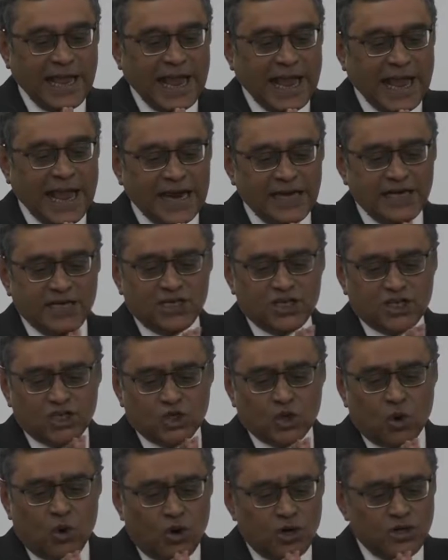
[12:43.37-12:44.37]
had
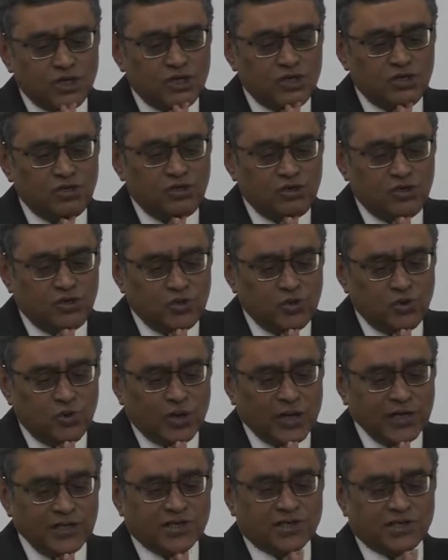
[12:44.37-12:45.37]
sought to
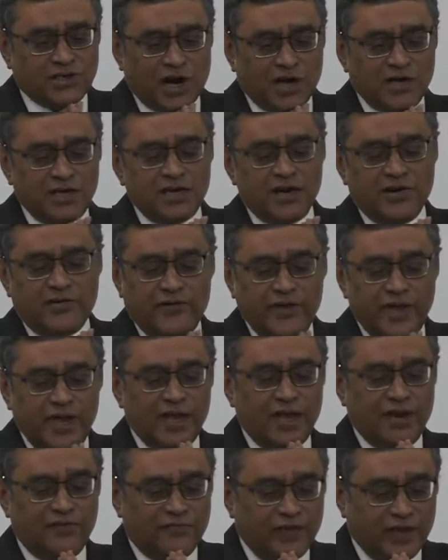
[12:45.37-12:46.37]
construct a
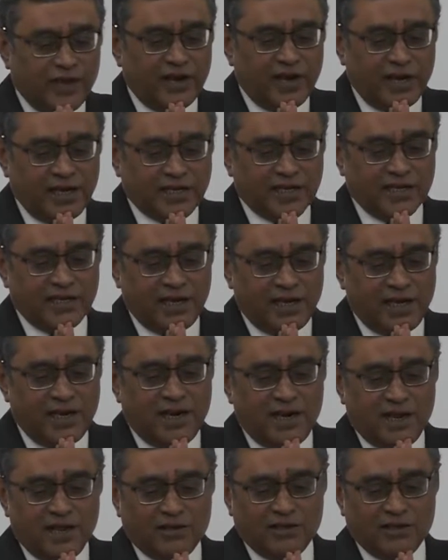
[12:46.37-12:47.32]
reinvigorated India